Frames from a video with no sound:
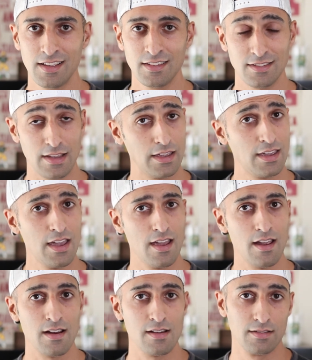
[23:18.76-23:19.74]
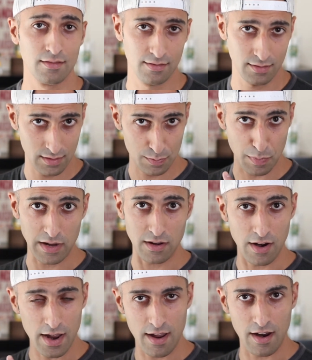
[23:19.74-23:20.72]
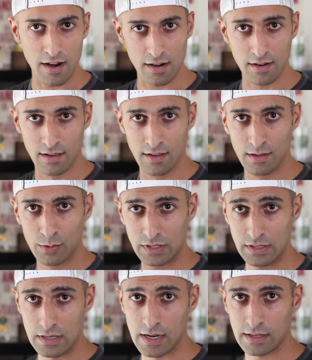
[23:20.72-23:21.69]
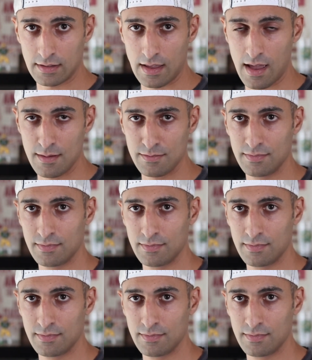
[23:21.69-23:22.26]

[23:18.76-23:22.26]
Take care, spike your hair. See you next time.